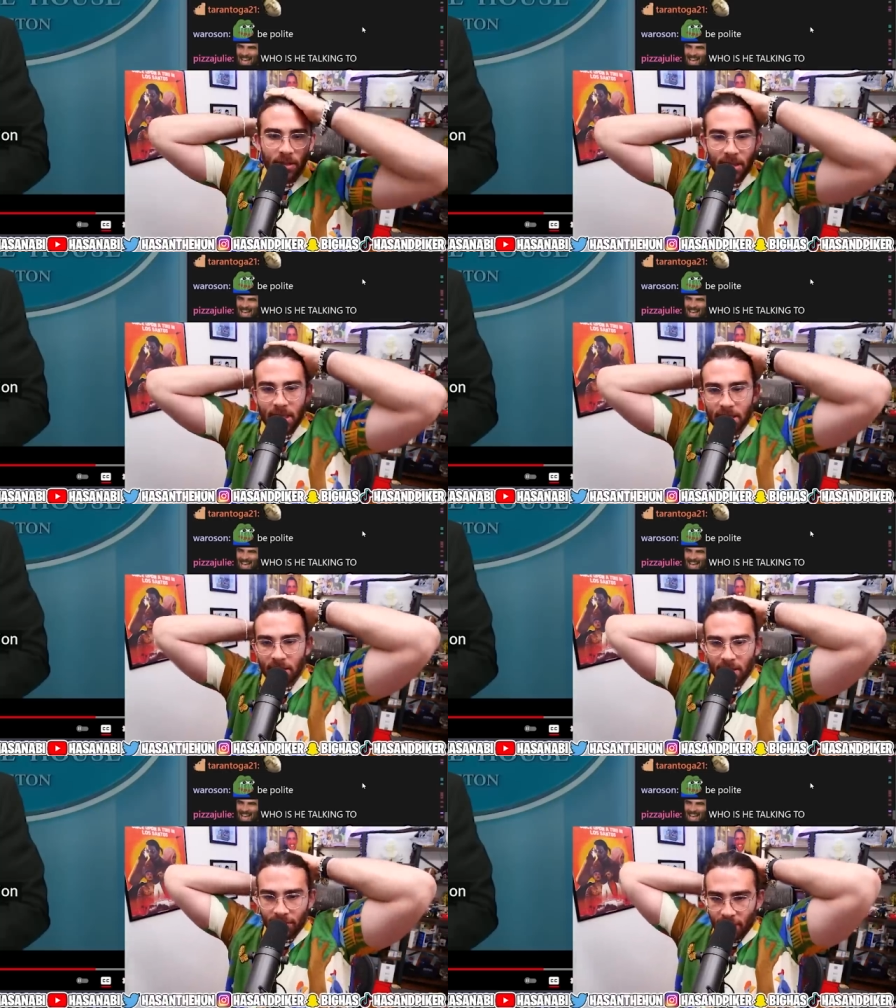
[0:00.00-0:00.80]

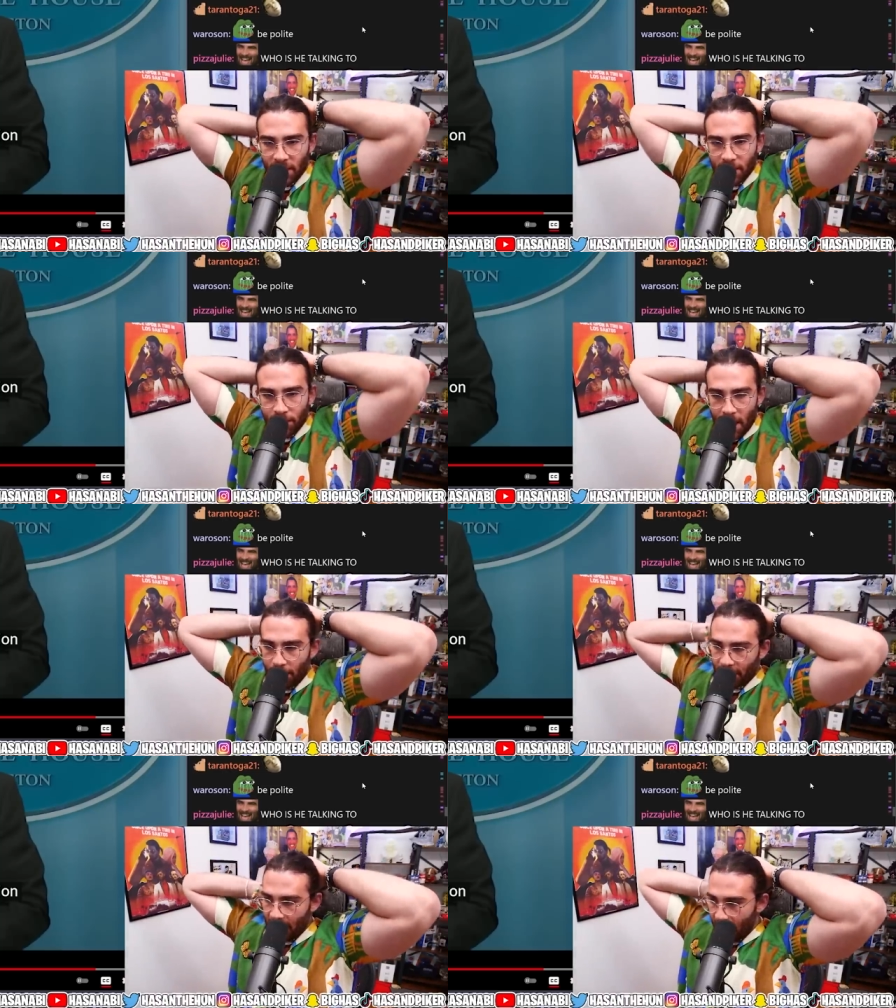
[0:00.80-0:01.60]
easily fucking
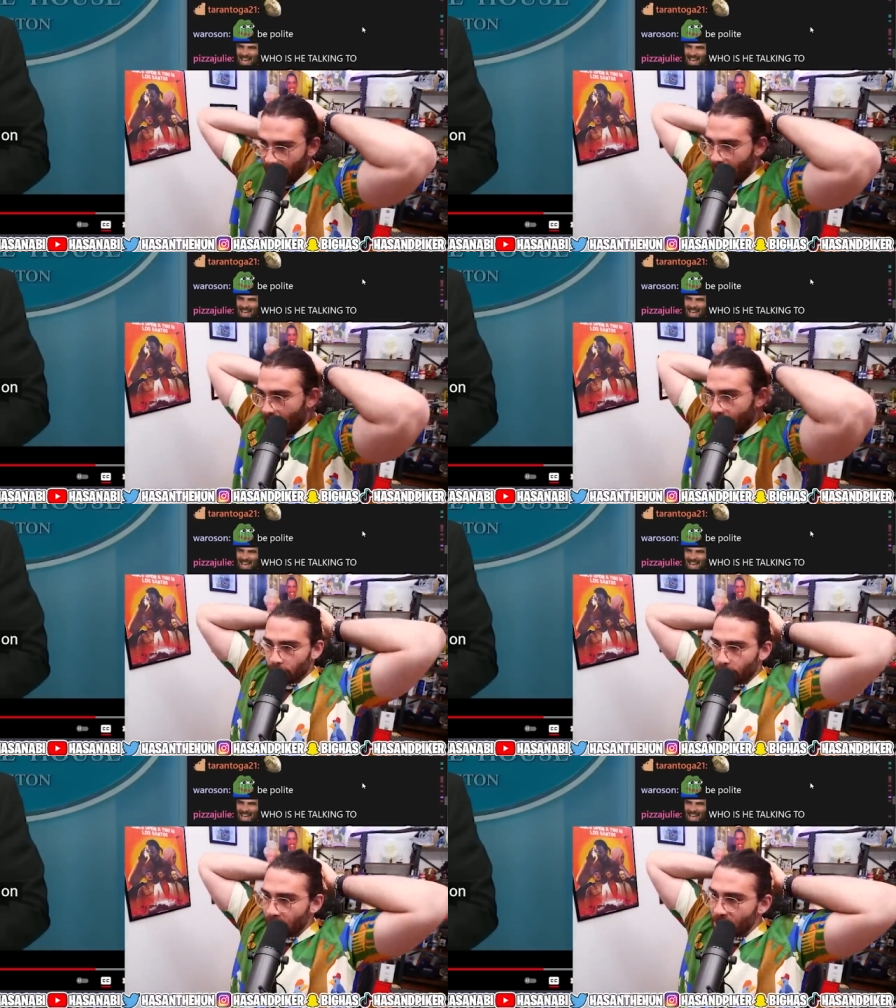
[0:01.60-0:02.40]
propagandized
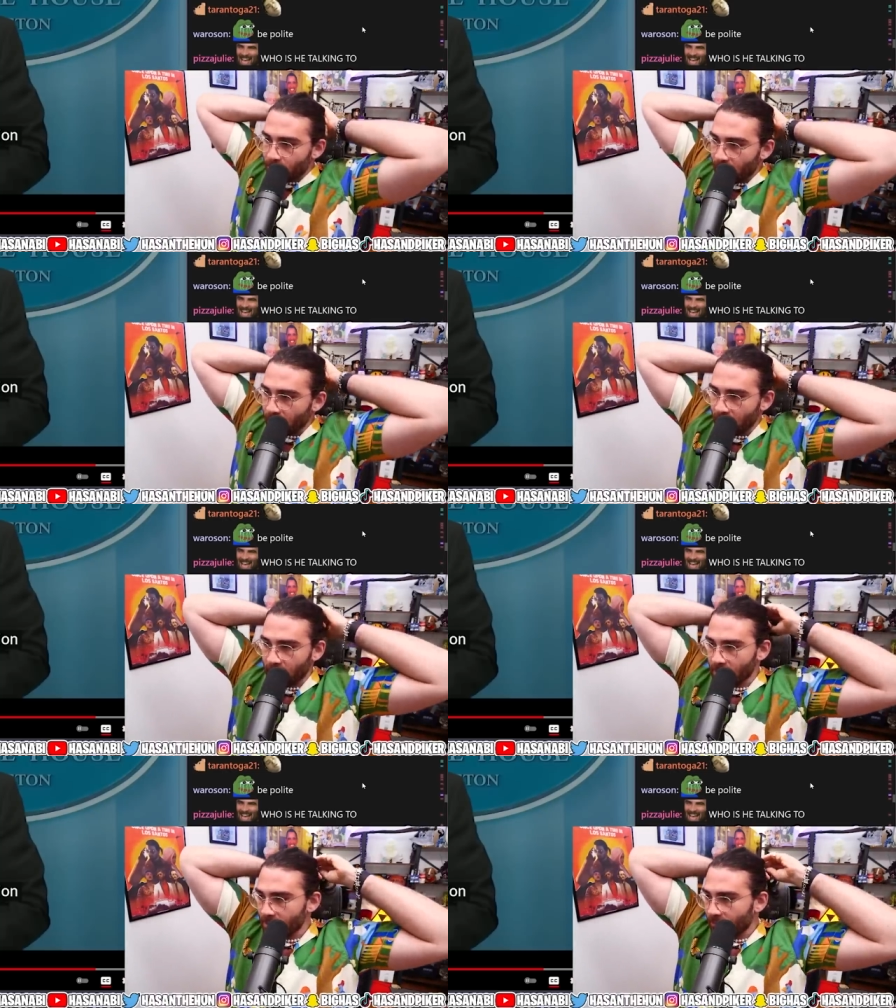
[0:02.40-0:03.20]
bridge building
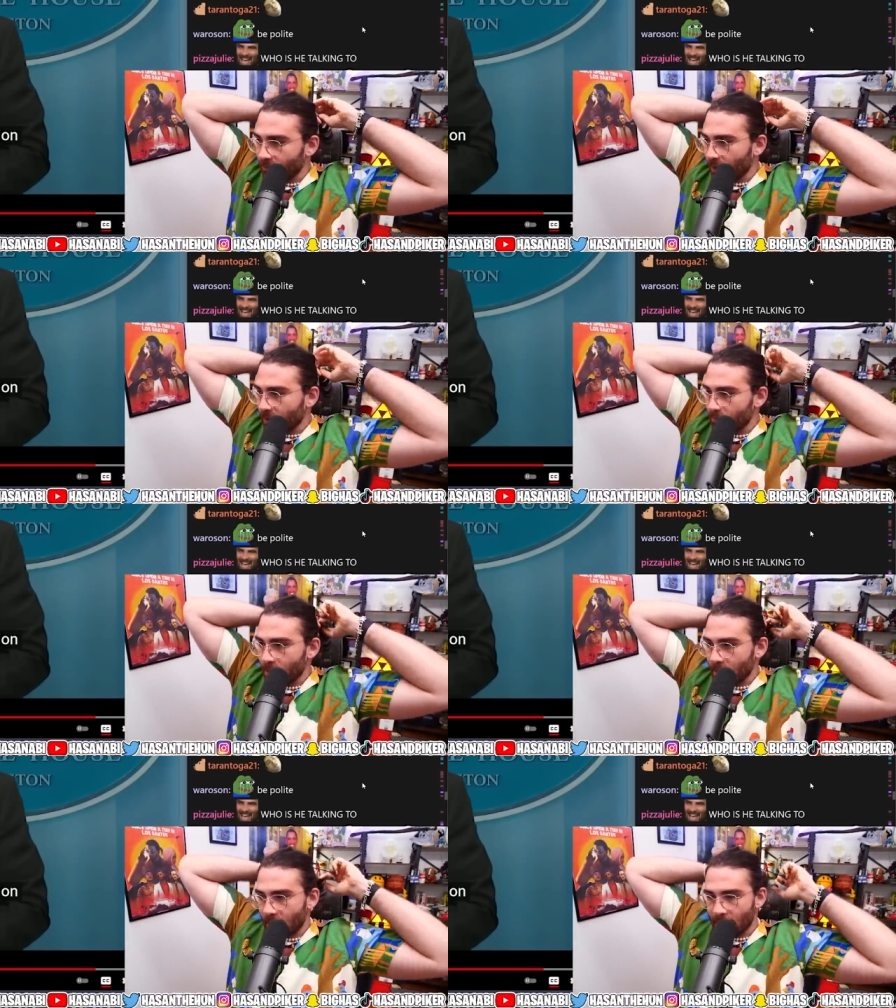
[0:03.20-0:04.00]
doesn't fucking
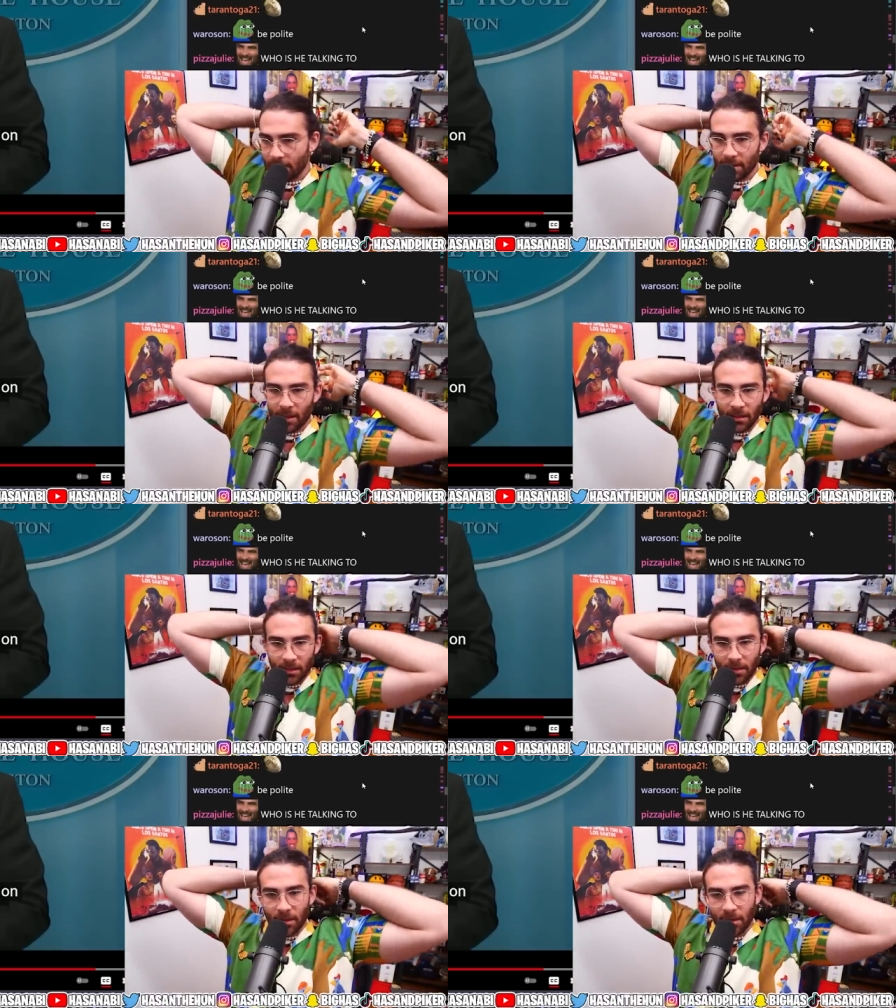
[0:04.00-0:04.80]
mean anything
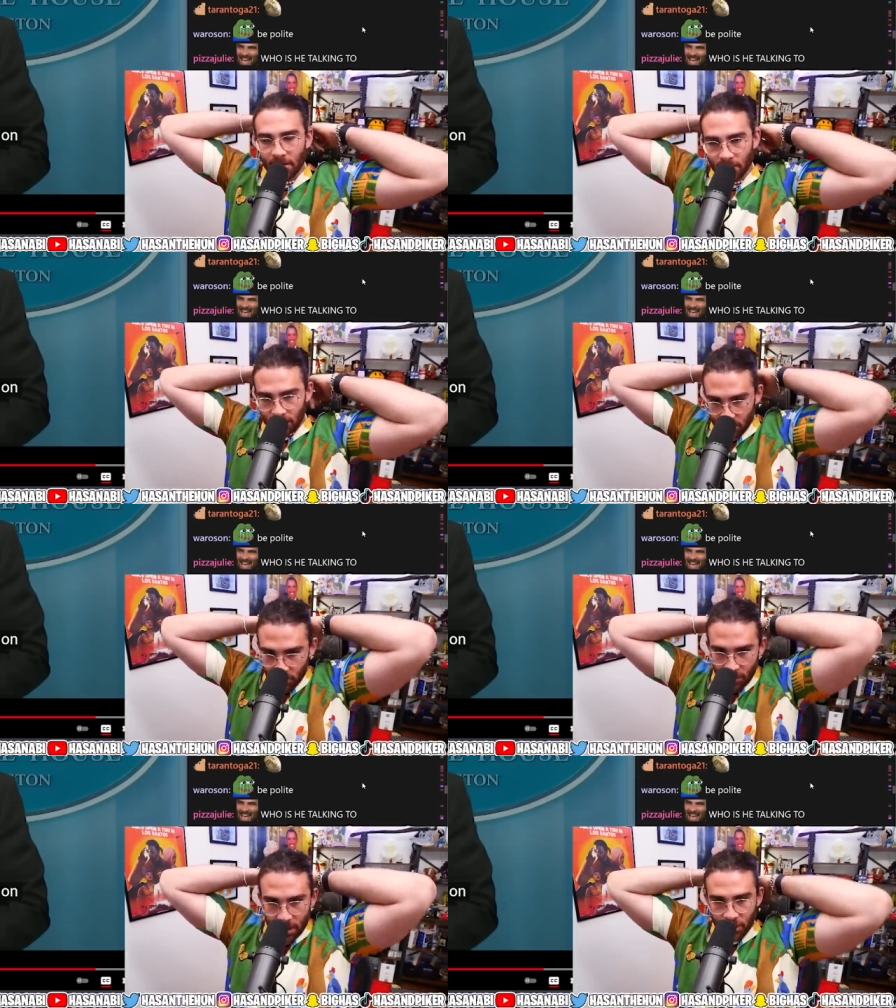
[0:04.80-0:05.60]
in this
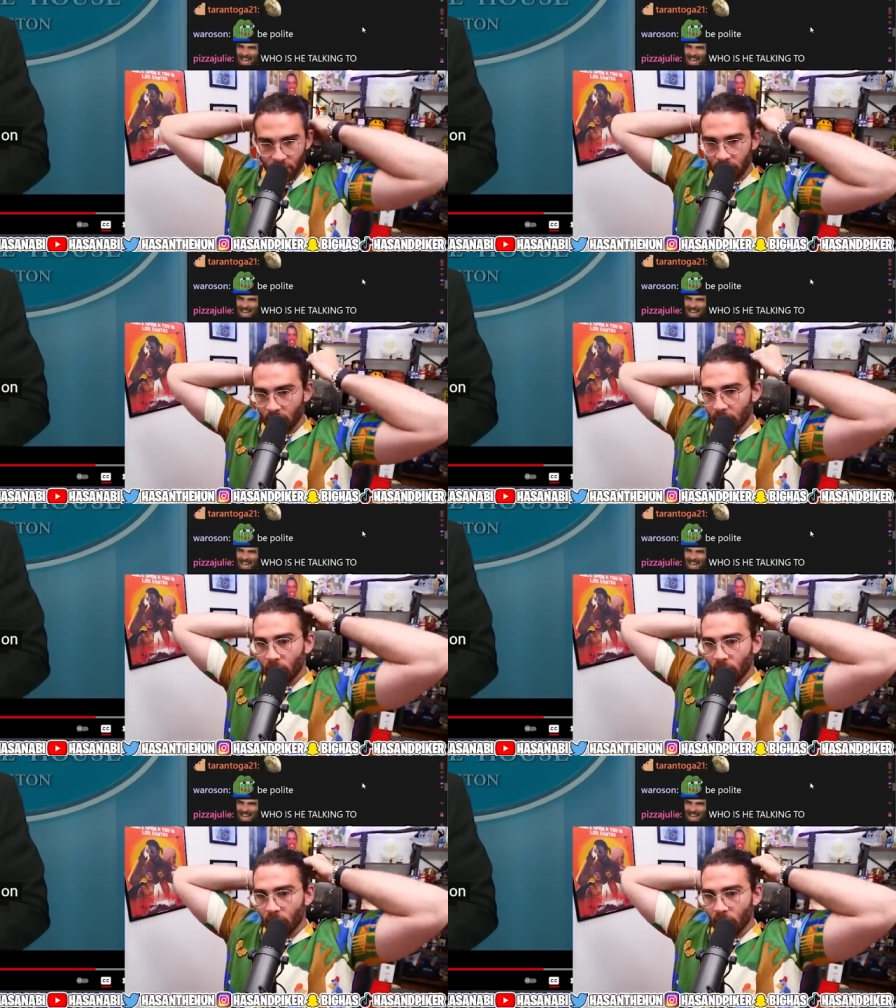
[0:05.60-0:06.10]
situation